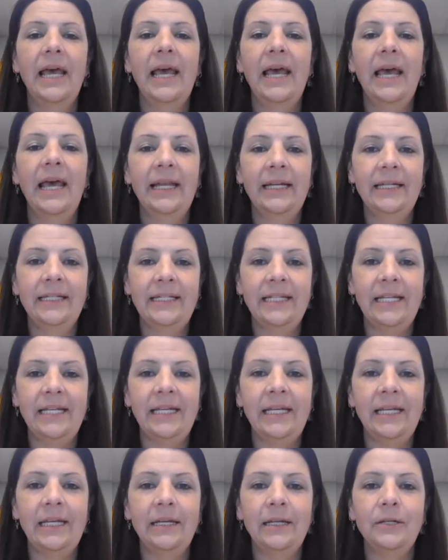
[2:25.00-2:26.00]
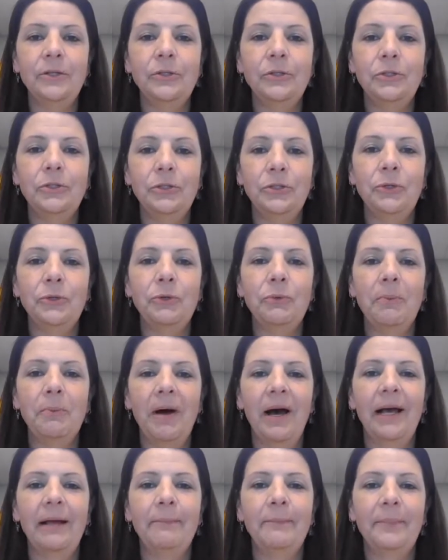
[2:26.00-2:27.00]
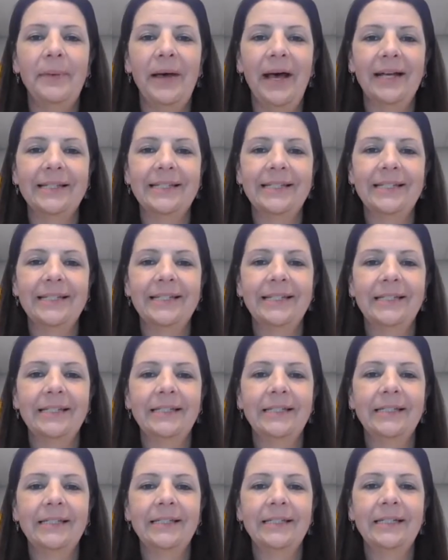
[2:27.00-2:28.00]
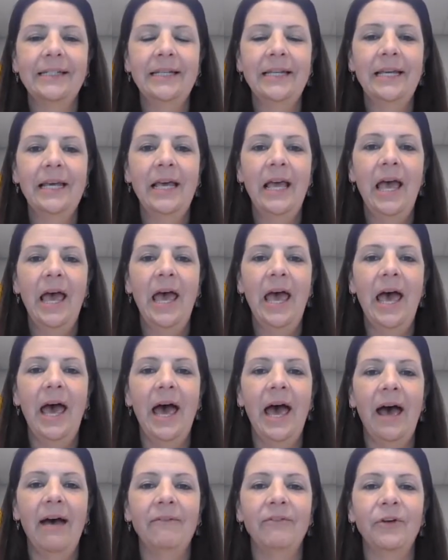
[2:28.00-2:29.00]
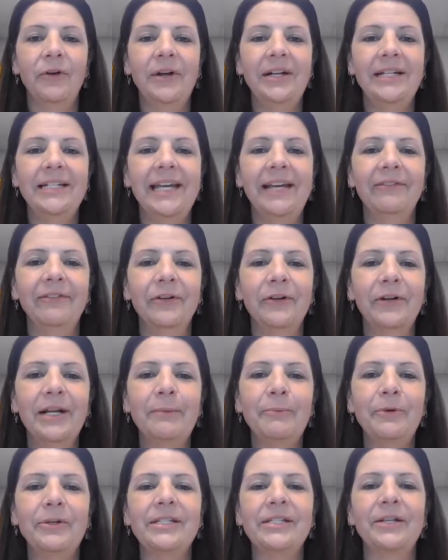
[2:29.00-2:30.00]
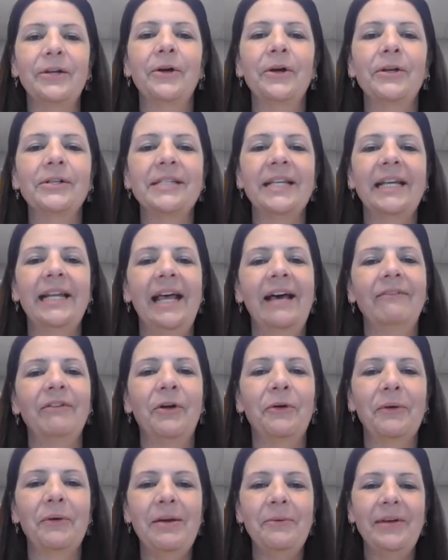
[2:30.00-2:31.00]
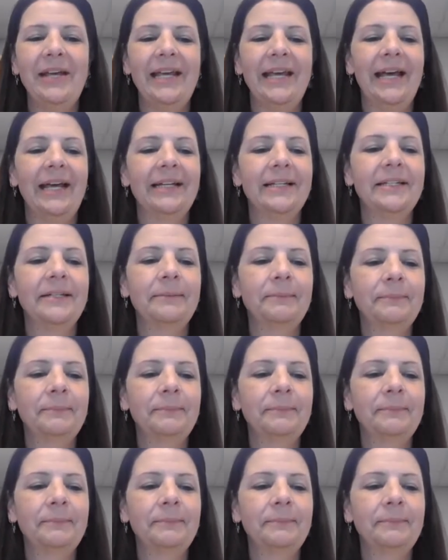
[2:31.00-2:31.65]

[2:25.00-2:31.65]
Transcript: And D do my best. Have a great day of learning, boys and girls, and have a great weekend.